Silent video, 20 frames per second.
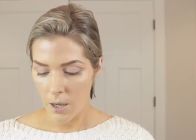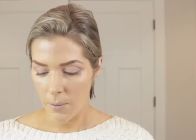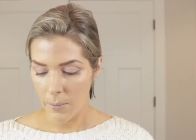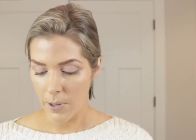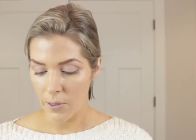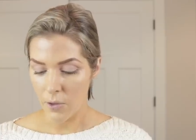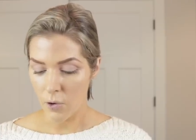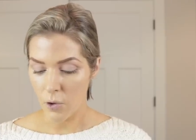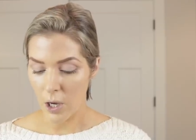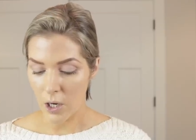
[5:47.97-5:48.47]

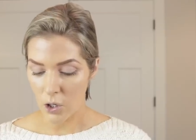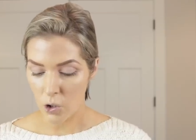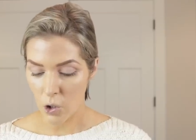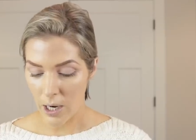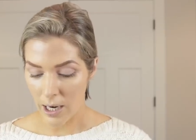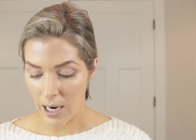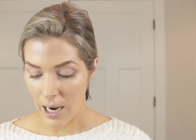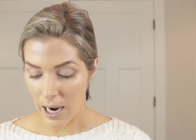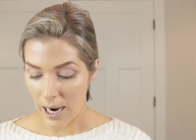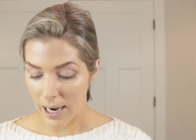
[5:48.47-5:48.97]
mean, they're not
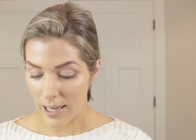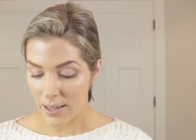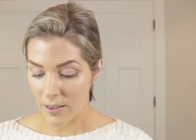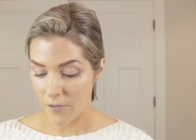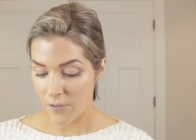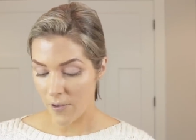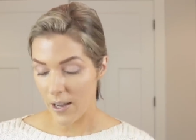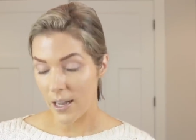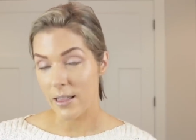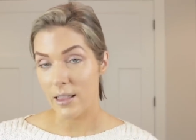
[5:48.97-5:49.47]
trying to hide
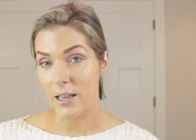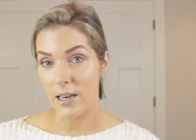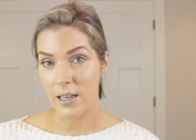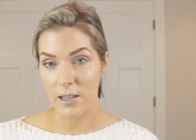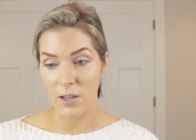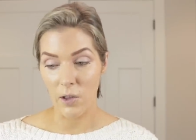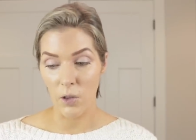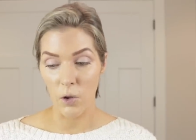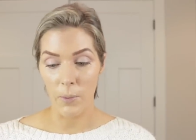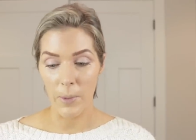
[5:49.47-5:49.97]
the fact that
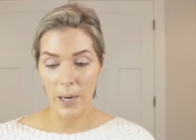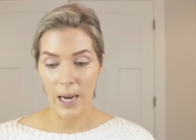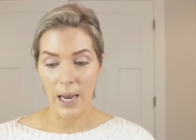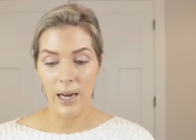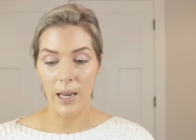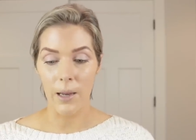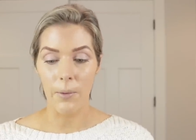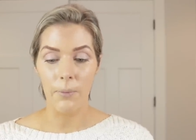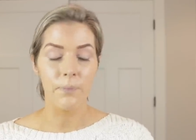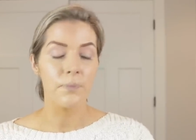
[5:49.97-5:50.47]
it's
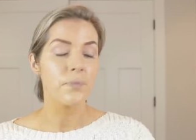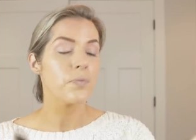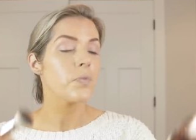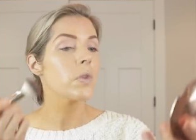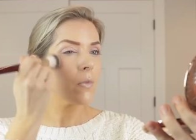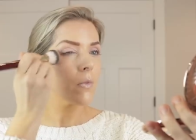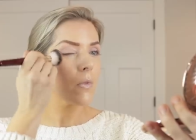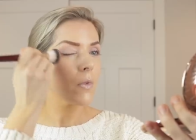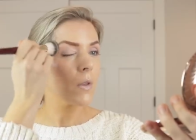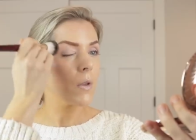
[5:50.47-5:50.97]
illuminating,
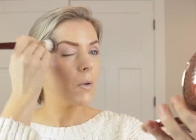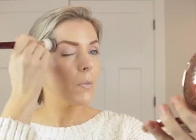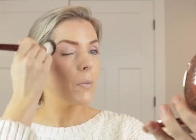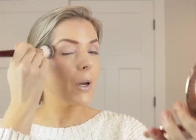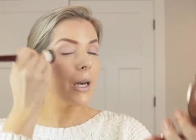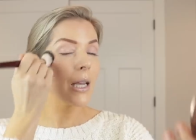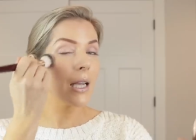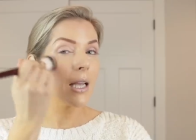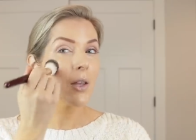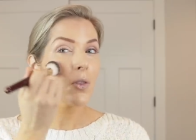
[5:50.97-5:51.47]

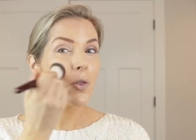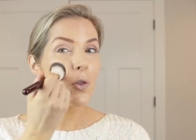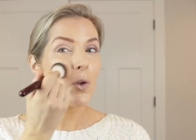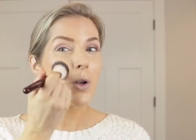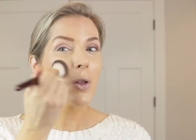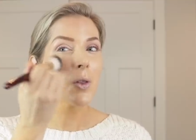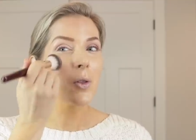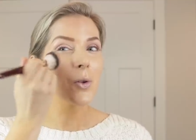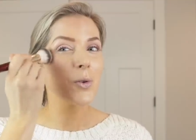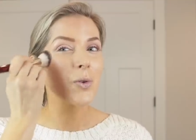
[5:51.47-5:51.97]
but it can
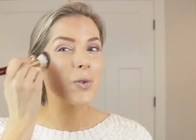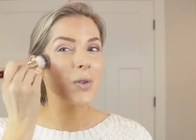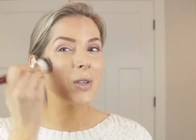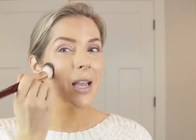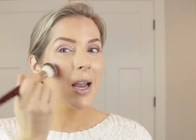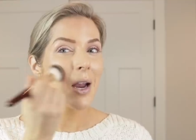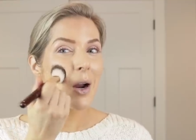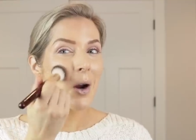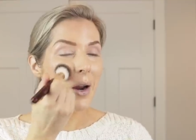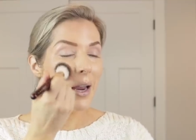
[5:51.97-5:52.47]
look a little
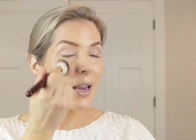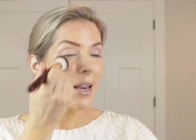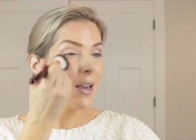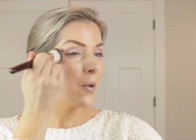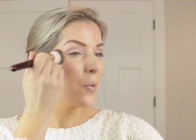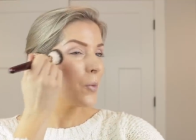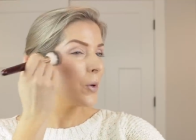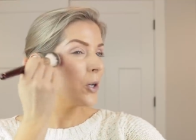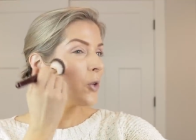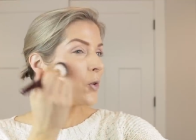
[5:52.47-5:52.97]

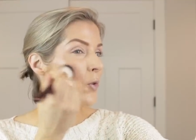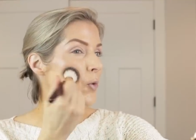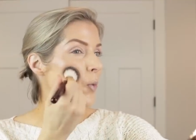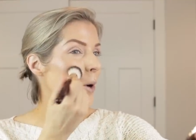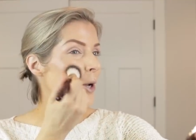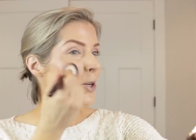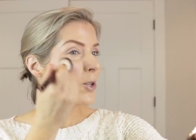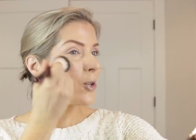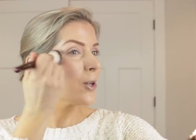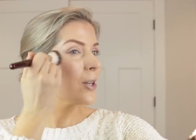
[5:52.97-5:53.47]
scary when you
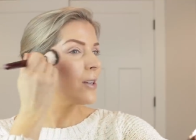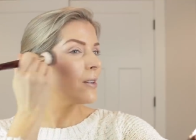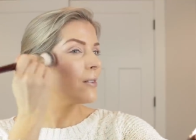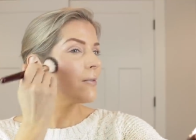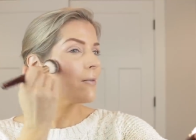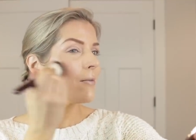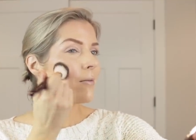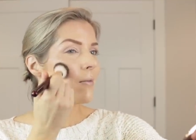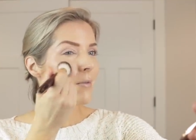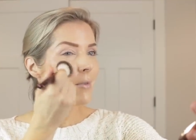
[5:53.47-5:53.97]
swatch it.
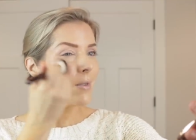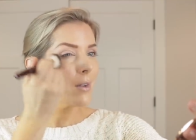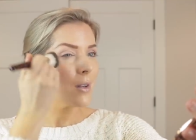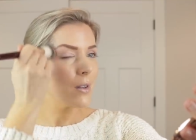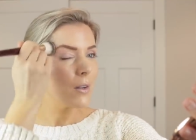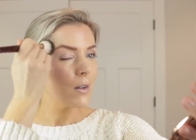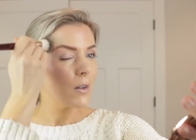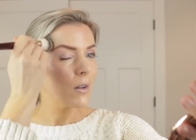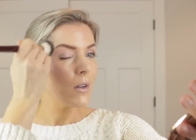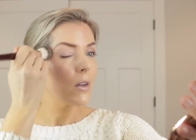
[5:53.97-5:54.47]

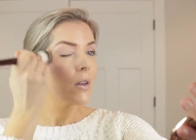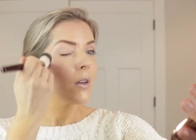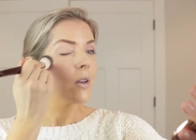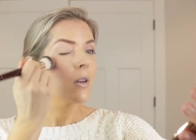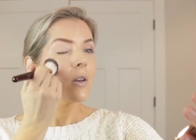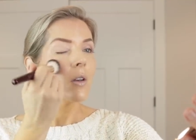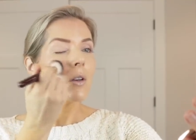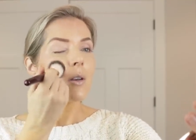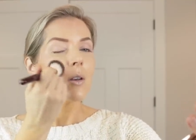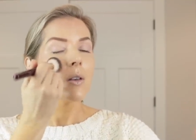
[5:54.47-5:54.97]

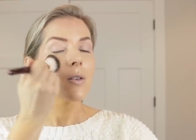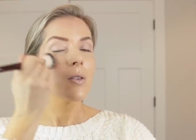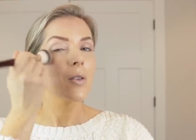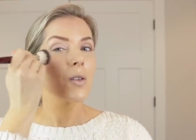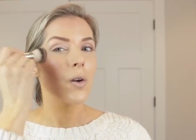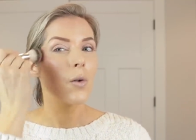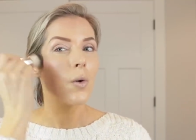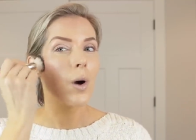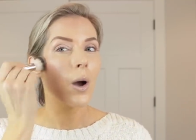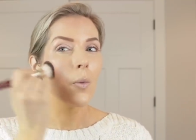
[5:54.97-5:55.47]

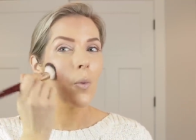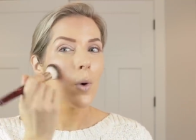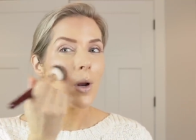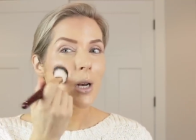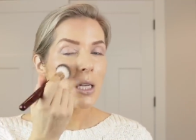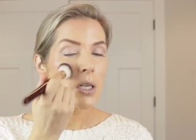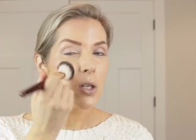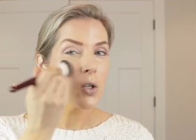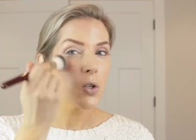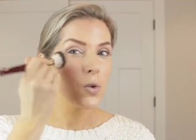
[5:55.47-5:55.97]
So I
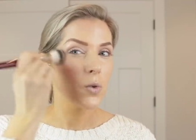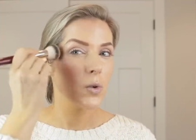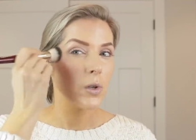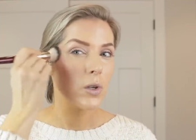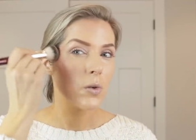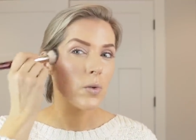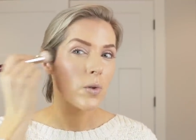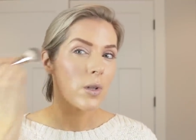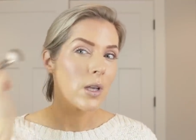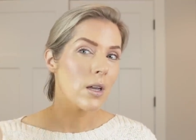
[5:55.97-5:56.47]
wanted to
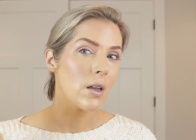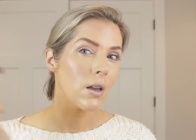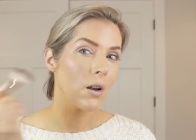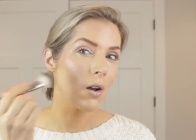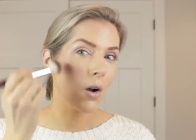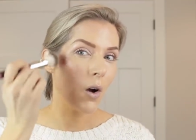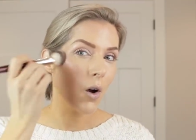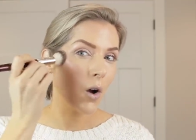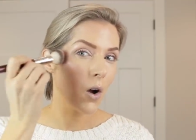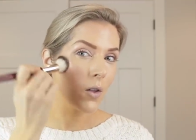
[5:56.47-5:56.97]
use it
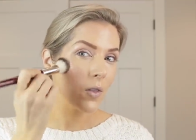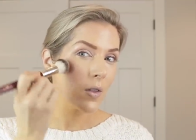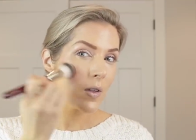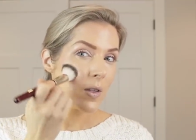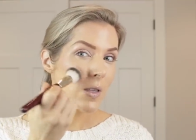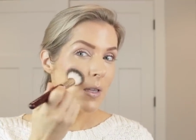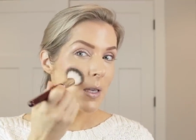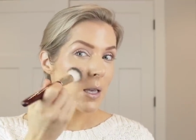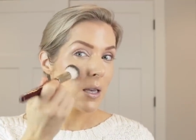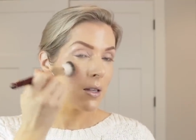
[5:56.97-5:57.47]
on the
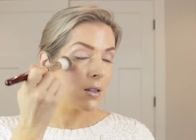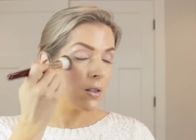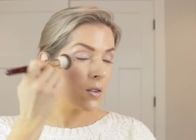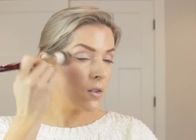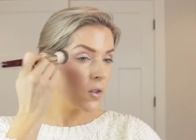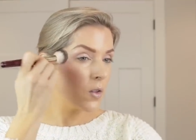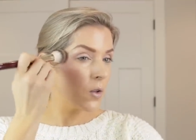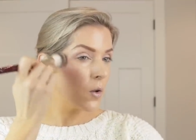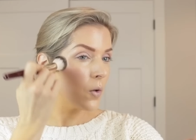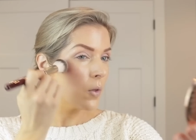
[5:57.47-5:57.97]

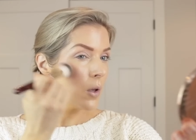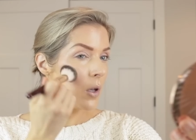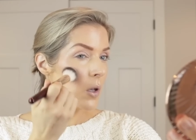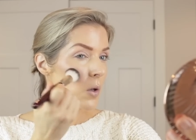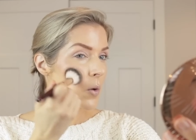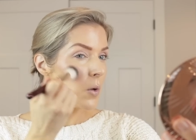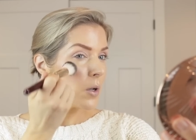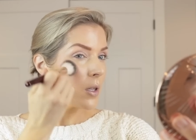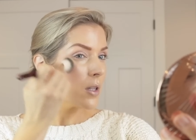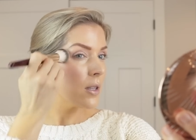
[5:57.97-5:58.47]
skin so that
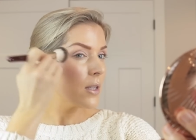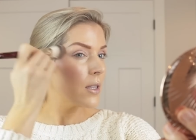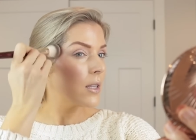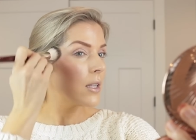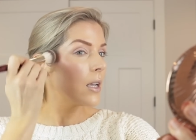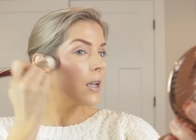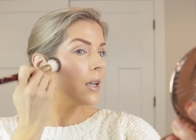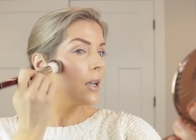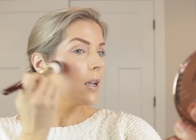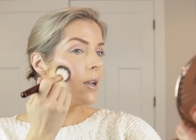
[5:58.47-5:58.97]
you could
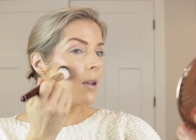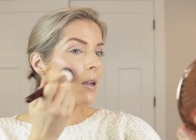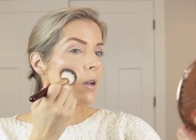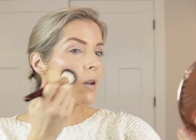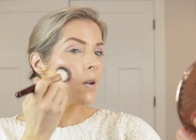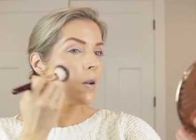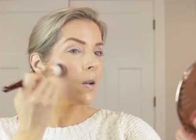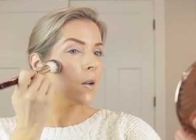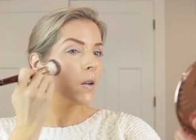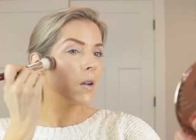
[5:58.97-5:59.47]
see